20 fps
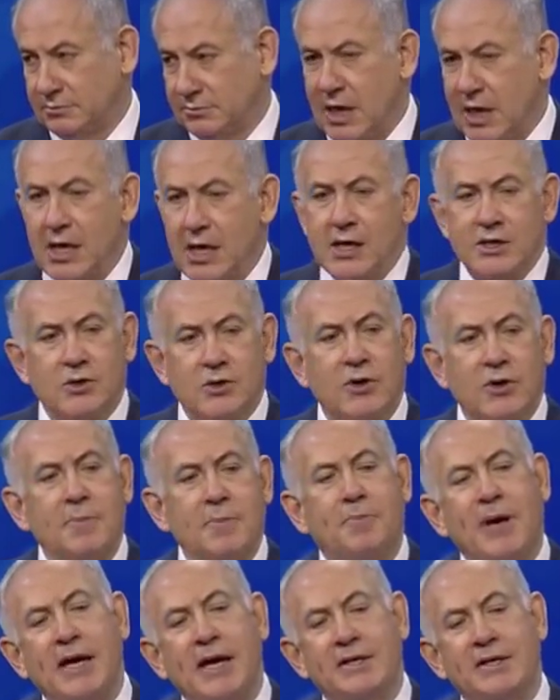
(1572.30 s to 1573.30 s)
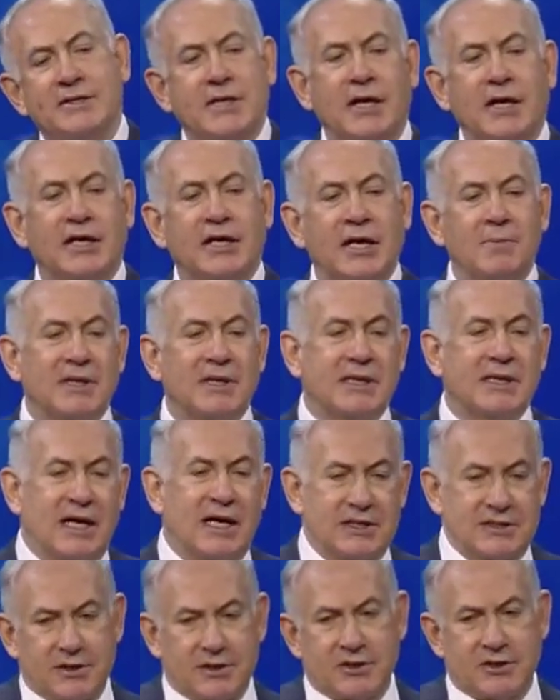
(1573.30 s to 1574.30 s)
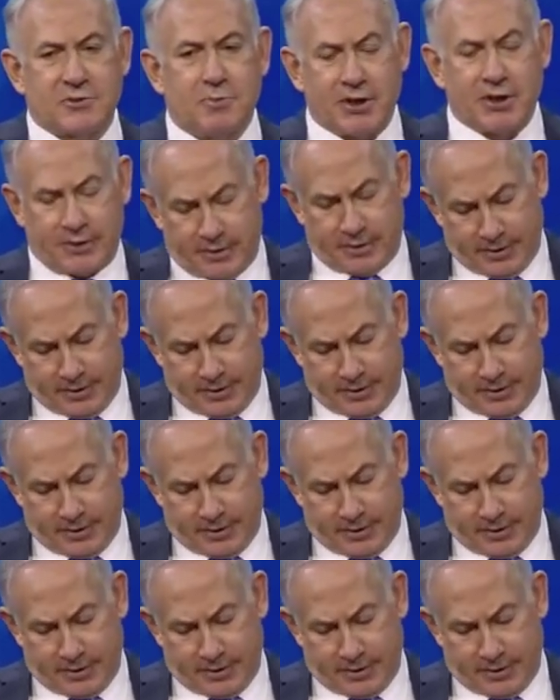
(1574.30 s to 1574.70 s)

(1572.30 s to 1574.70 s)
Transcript: So he pays Hakim Hadass, this murderer,